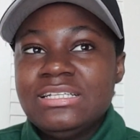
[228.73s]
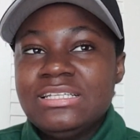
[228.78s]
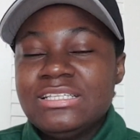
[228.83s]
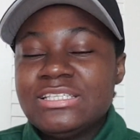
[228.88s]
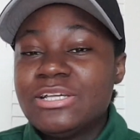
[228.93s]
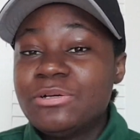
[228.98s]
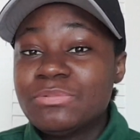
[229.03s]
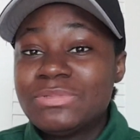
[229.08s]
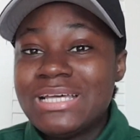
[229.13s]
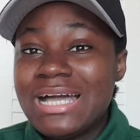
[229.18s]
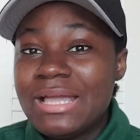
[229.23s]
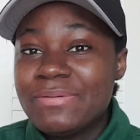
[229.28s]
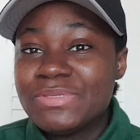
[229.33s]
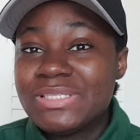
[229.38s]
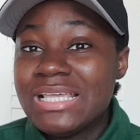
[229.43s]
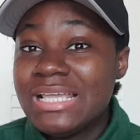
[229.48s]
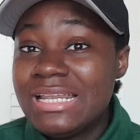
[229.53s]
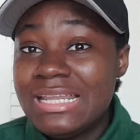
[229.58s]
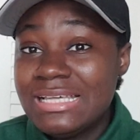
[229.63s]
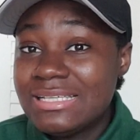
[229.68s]
sometimes
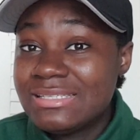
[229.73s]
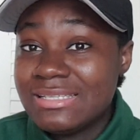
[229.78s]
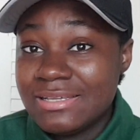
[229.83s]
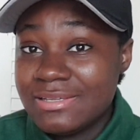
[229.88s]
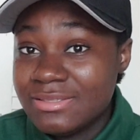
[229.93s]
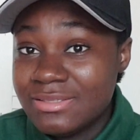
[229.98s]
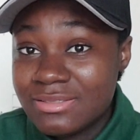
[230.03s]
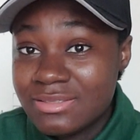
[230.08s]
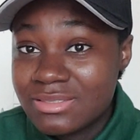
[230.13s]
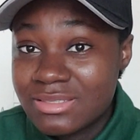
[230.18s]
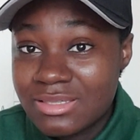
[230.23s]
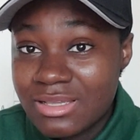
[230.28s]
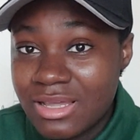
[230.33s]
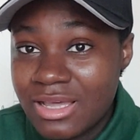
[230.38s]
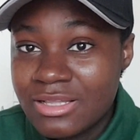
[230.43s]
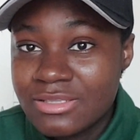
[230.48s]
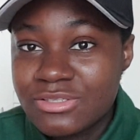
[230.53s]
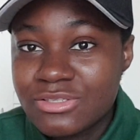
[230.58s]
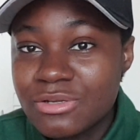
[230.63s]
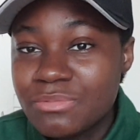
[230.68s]
he listens
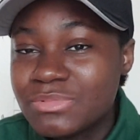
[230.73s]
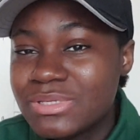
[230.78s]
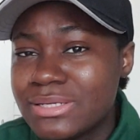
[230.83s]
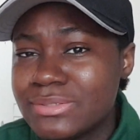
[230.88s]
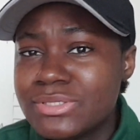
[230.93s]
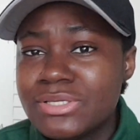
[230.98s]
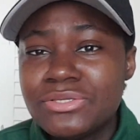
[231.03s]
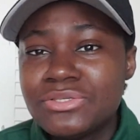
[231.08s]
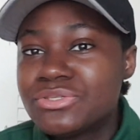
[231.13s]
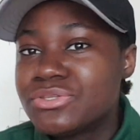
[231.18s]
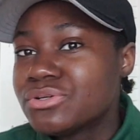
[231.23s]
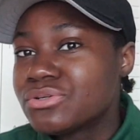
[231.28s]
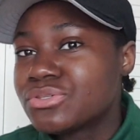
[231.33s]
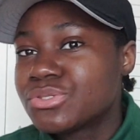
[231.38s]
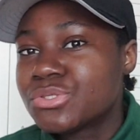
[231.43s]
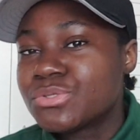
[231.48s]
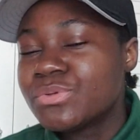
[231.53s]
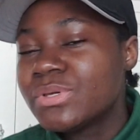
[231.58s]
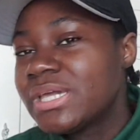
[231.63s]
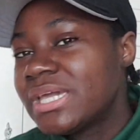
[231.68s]
and sometimes he's so
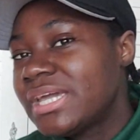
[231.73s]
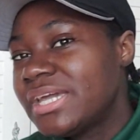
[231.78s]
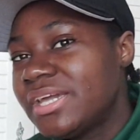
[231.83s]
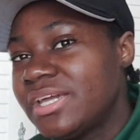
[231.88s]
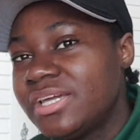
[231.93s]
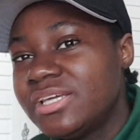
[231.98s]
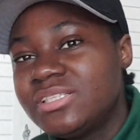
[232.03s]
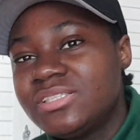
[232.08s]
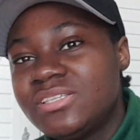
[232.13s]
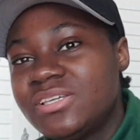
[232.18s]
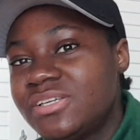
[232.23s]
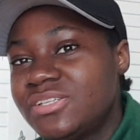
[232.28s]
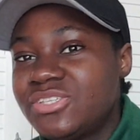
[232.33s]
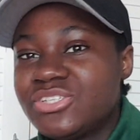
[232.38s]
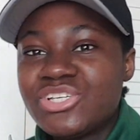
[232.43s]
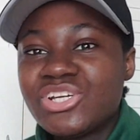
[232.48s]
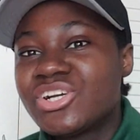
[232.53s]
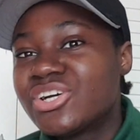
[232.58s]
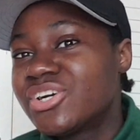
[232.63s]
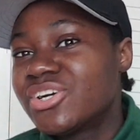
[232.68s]
sweet
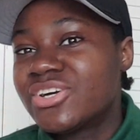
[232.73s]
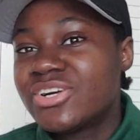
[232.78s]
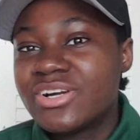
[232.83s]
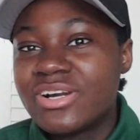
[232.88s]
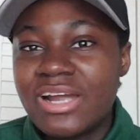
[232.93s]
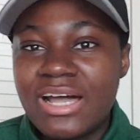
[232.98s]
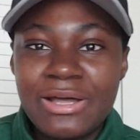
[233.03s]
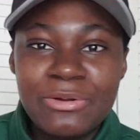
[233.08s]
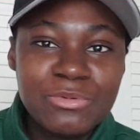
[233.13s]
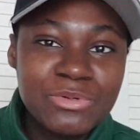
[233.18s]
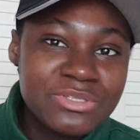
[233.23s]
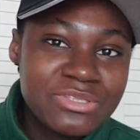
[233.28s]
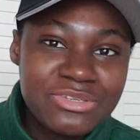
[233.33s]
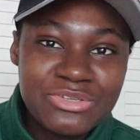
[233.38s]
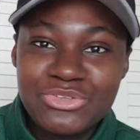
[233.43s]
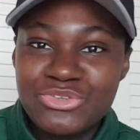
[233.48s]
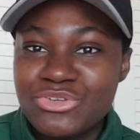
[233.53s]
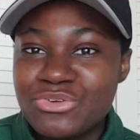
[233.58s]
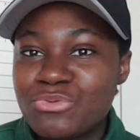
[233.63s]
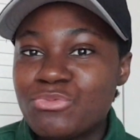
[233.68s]
teacher i want
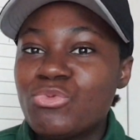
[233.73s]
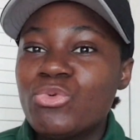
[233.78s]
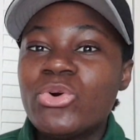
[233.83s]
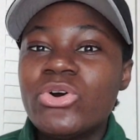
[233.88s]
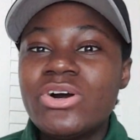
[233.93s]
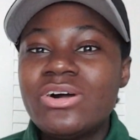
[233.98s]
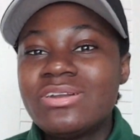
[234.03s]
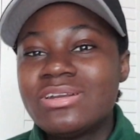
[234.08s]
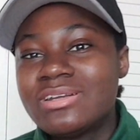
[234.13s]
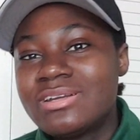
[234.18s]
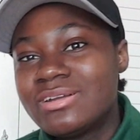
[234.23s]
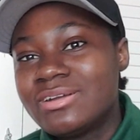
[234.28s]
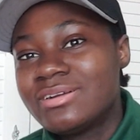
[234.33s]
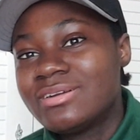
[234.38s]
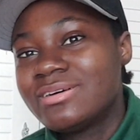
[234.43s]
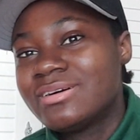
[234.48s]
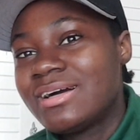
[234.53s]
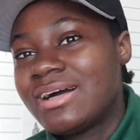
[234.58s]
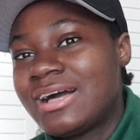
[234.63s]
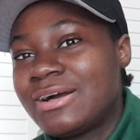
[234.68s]
to drink
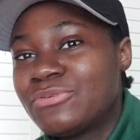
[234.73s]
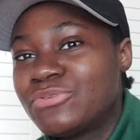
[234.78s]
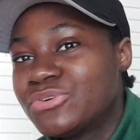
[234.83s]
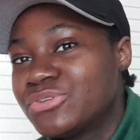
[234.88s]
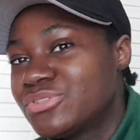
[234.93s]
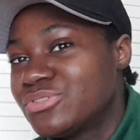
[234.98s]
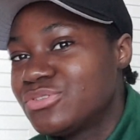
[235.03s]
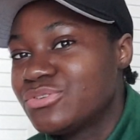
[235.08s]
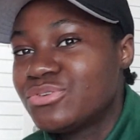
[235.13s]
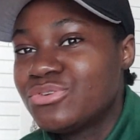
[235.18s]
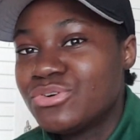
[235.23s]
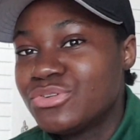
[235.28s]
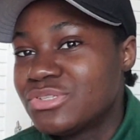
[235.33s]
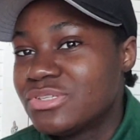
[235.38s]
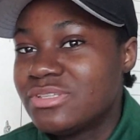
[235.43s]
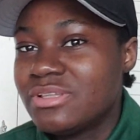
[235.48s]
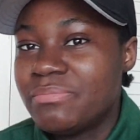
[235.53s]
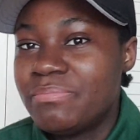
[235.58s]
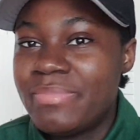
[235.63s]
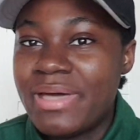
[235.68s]
water i want to go
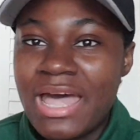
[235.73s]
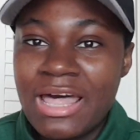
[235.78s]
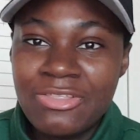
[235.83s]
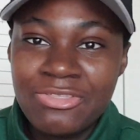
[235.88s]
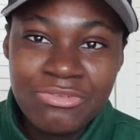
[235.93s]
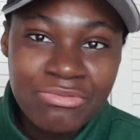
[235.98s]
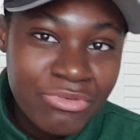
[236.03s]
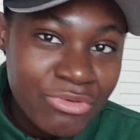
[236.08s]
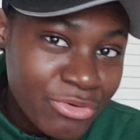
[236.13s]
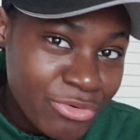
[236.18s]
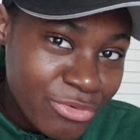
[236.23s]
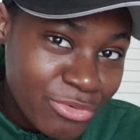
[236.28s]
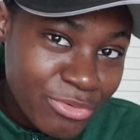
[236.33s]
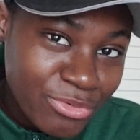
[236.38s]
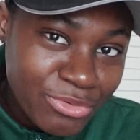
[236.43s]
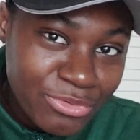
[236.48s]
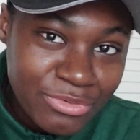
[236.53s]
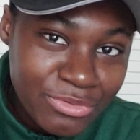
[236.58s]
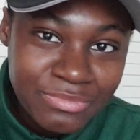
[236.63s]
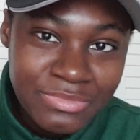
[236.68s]
to the
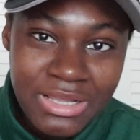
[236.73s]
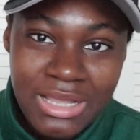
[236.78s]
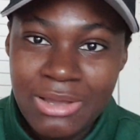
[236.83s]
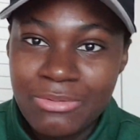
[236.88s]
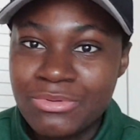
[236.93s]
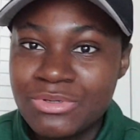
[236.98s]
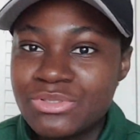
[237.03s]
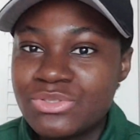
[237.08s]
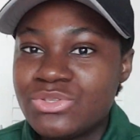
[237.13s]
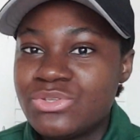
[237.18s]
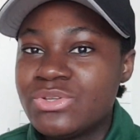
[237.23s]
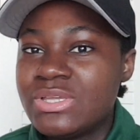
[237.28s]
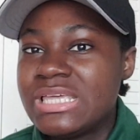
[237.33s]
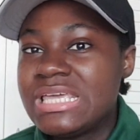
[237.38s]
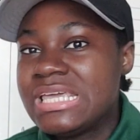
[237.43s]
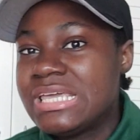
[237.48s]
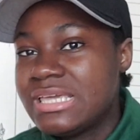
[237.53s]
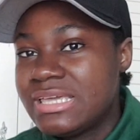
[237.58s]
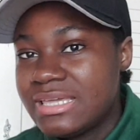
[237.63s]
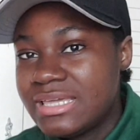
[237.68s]
bathroom i want to
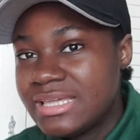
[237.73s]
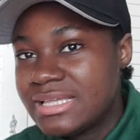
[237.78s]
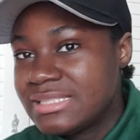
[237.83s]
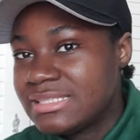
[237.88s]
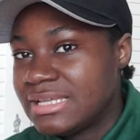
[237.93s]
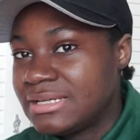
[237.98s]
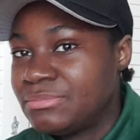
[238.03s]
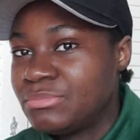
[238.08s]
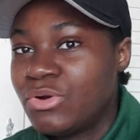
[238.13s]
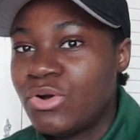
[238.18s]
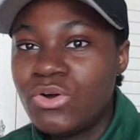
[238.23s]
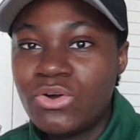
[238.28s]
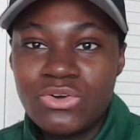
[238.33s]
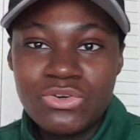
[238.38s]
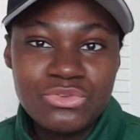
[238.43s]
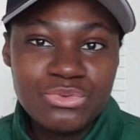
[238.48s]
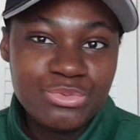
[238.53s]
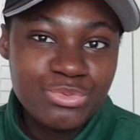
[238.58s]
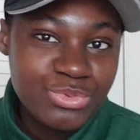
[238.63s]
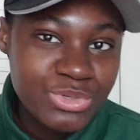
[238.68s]
eat i'm
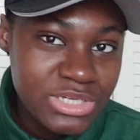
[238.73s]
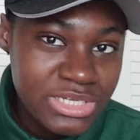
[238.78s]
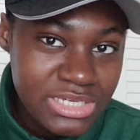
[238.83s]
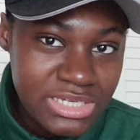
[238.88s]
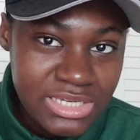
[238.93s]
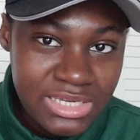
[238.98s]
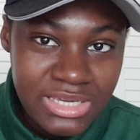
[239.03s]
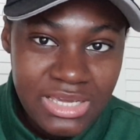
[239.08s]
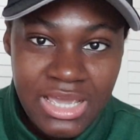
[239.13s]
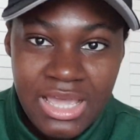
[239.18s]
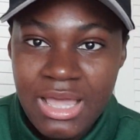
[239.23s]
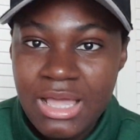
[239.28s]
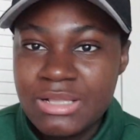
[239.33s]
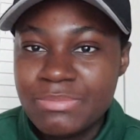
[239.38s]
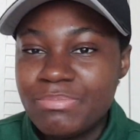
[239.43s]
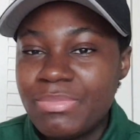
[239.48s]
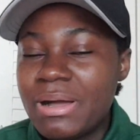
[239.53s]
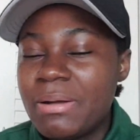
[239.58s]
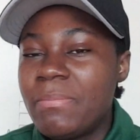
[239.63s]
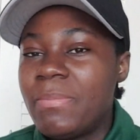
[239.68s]
hungry bye